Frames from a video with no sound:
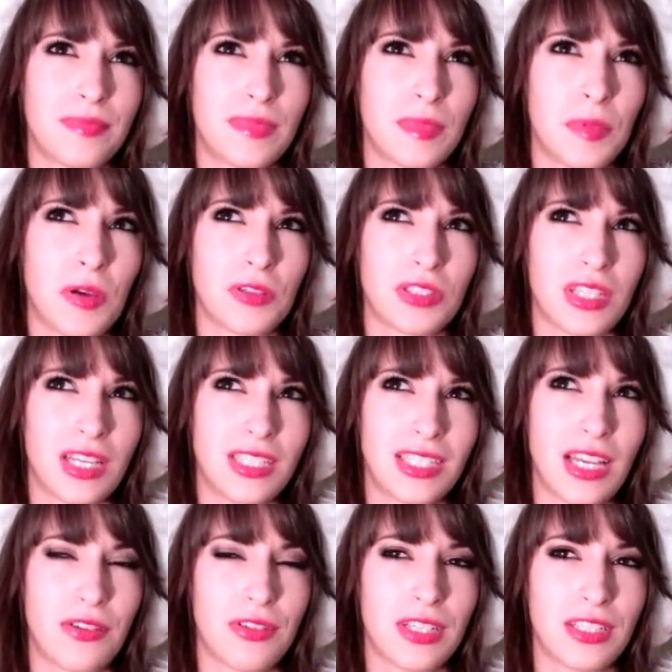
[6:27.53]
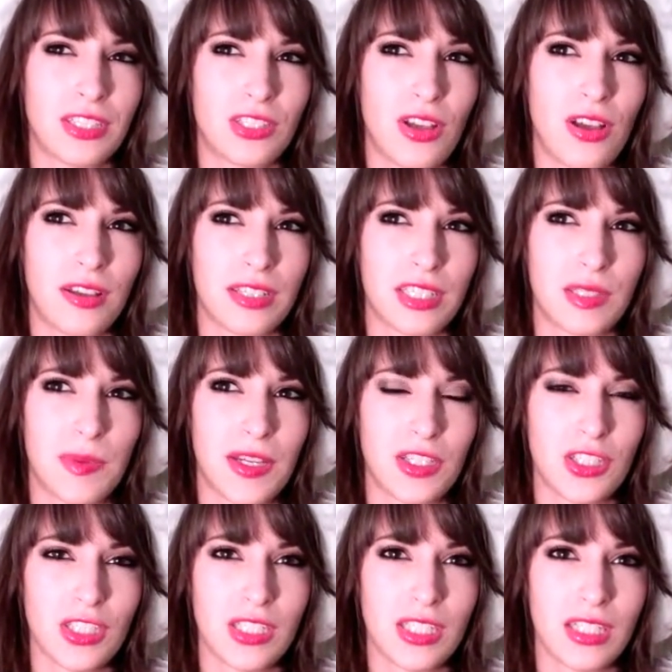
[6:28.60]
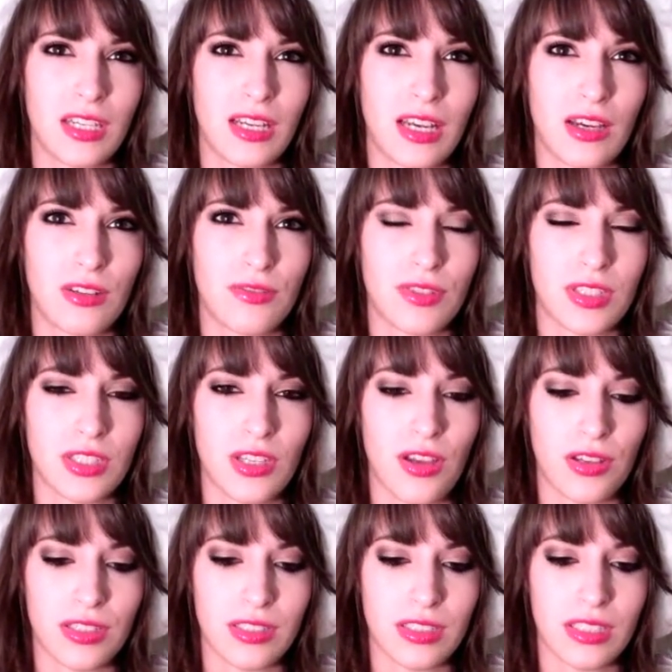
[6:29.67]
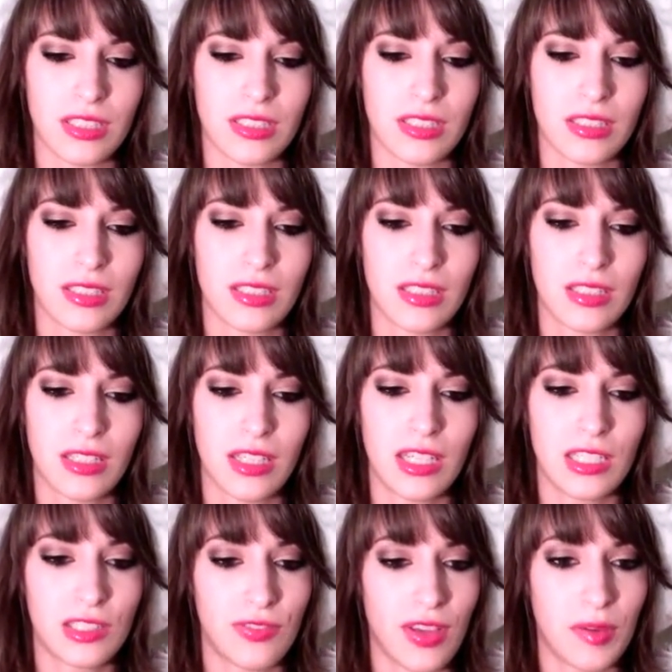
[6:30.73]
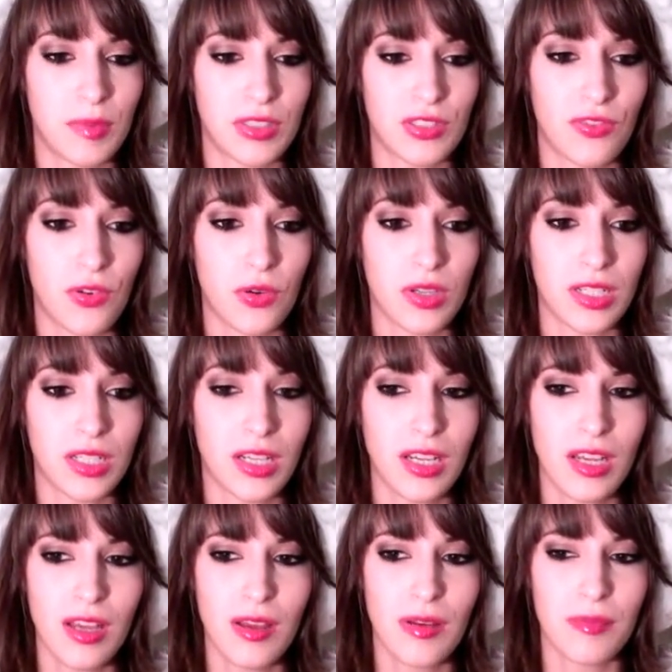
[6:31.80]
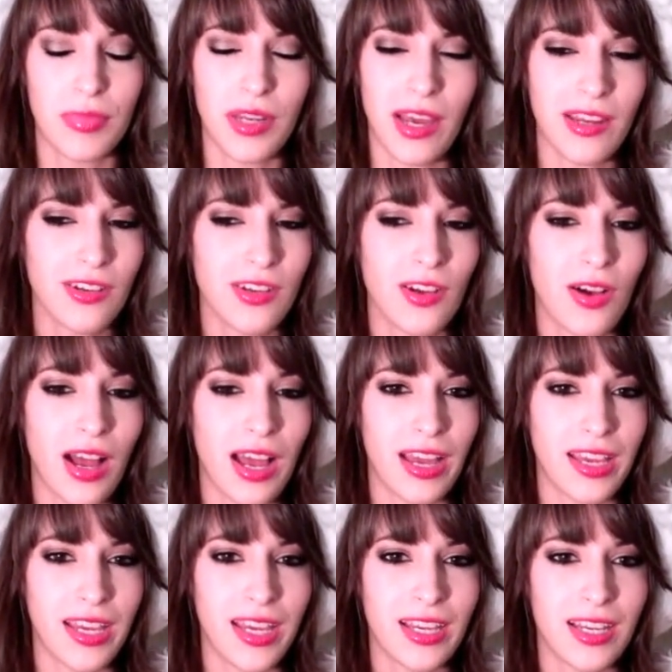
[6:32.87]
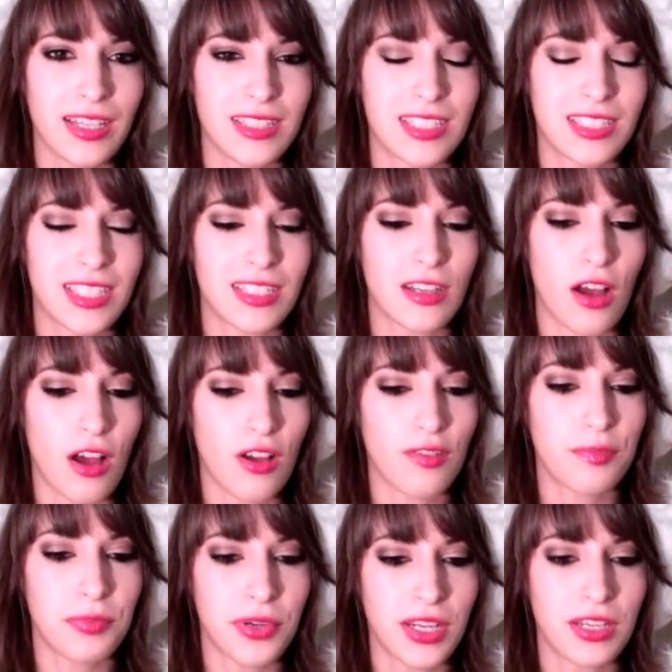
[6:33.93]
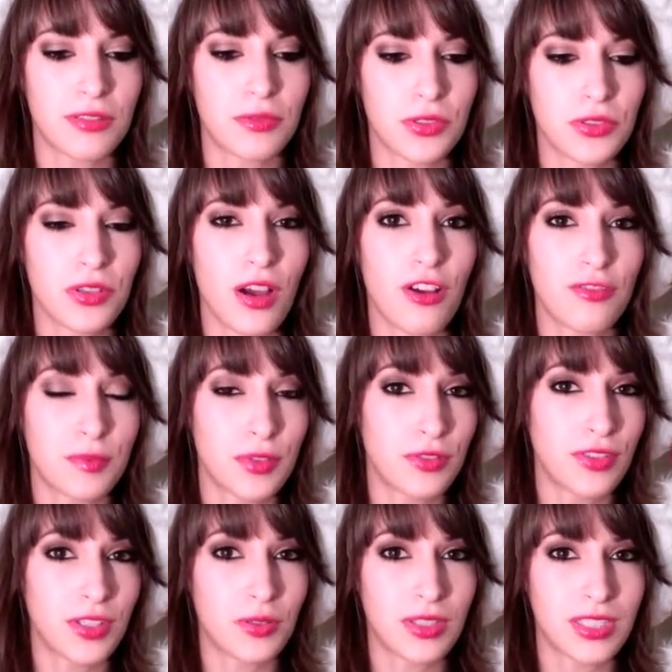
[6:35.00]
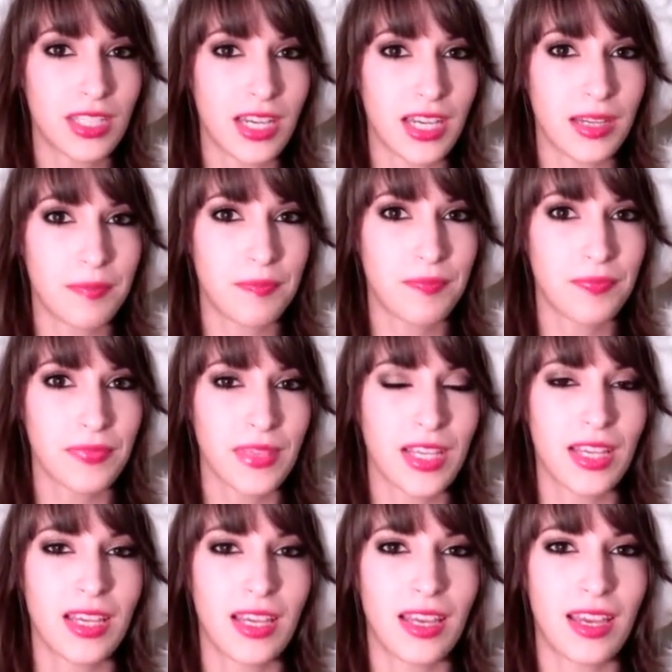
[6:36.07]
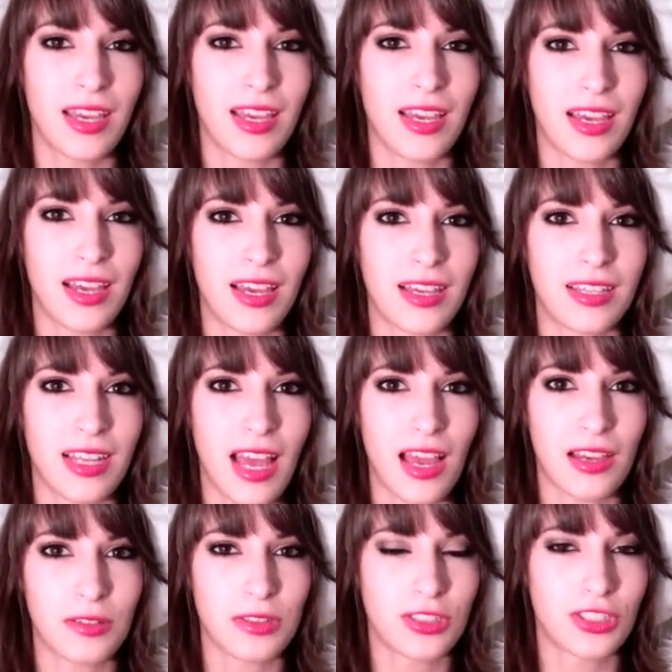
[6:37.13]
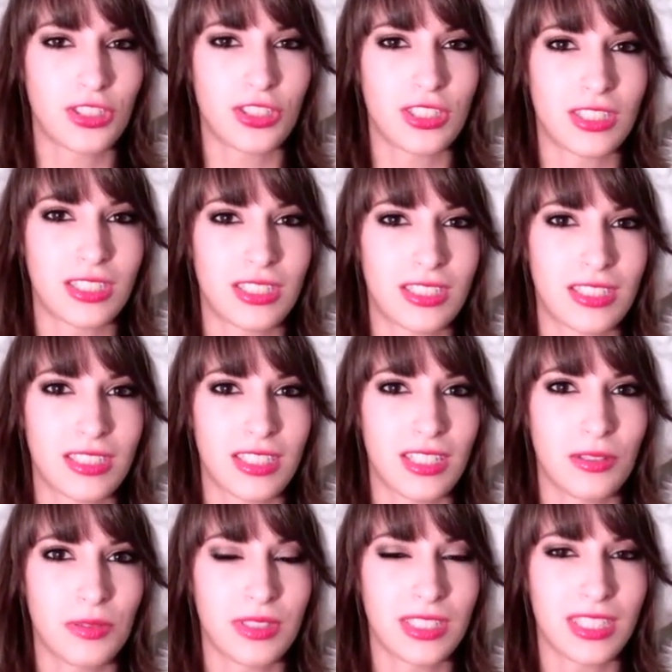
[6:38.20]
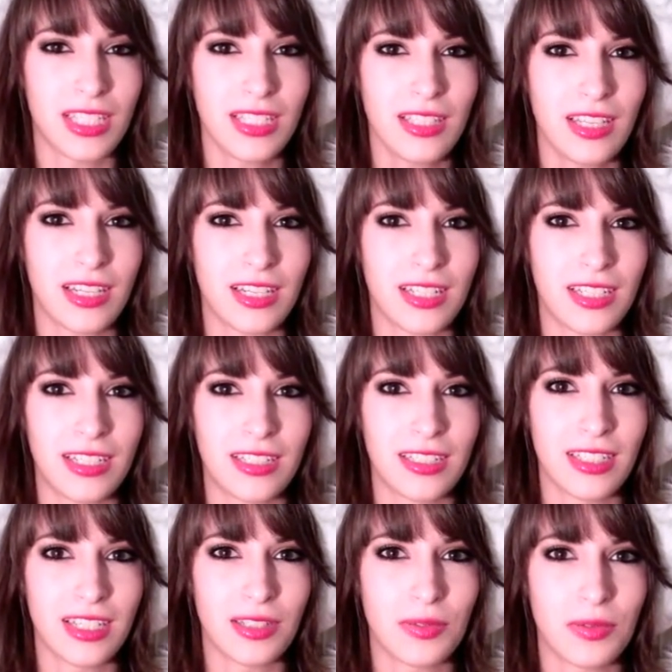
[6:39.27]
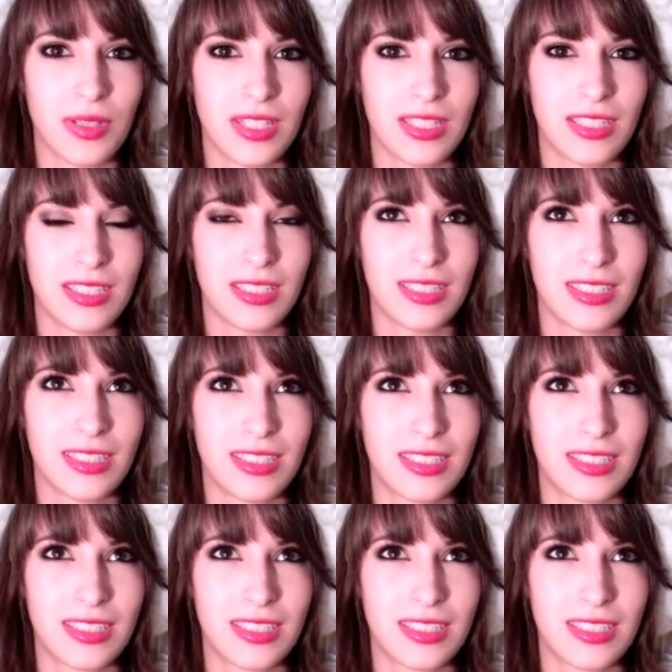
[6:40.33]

the most nice sounding song, especially out of the songs he's famous for. But I don't know, I got this like off-brand Rudolph movie one time, and I was just, it was in there, like when